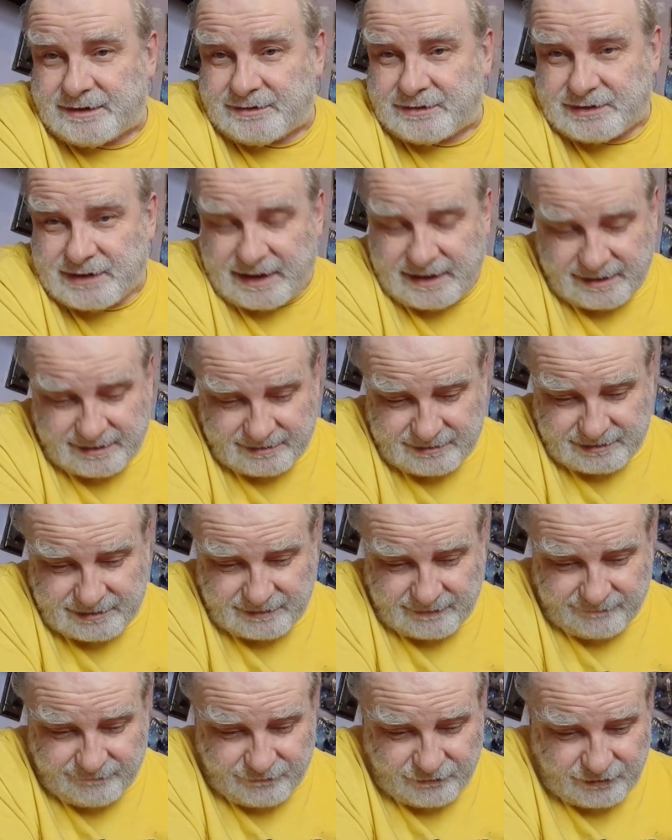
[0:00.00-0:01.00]
which is a
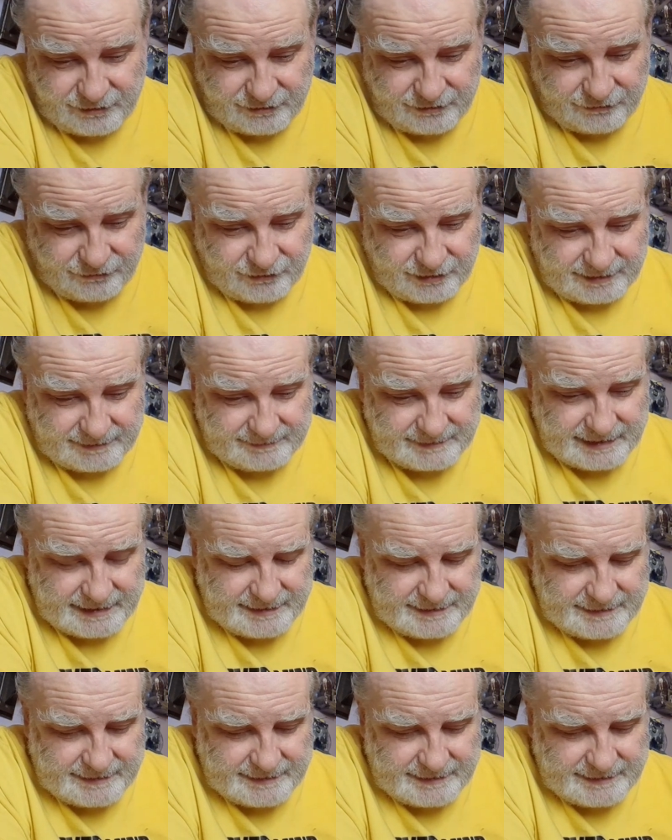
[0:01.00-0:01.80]
Harrison Ford film.